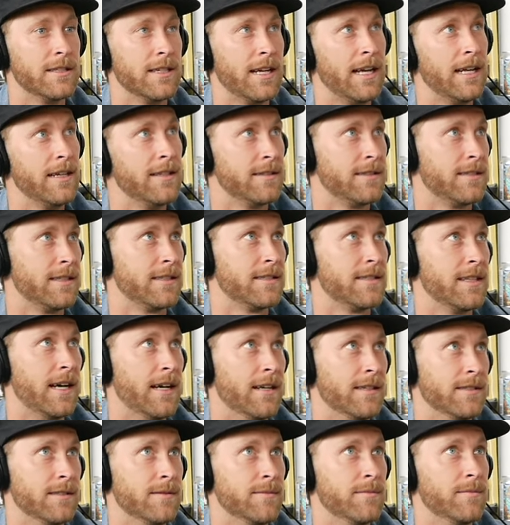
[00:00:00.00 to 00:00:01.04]
I had a six
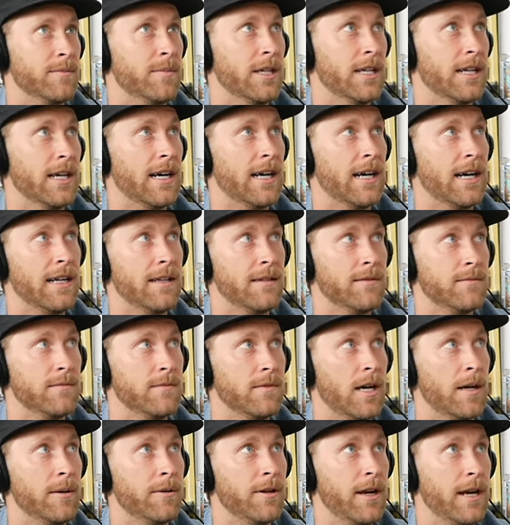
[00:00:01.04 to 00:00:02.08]
thousand, but I
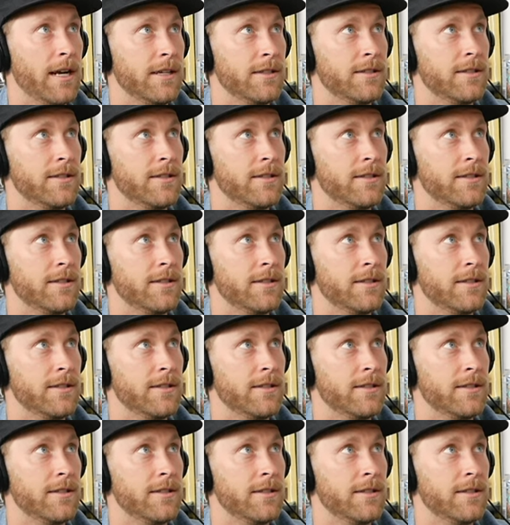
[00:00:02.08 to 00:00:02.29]
upgraded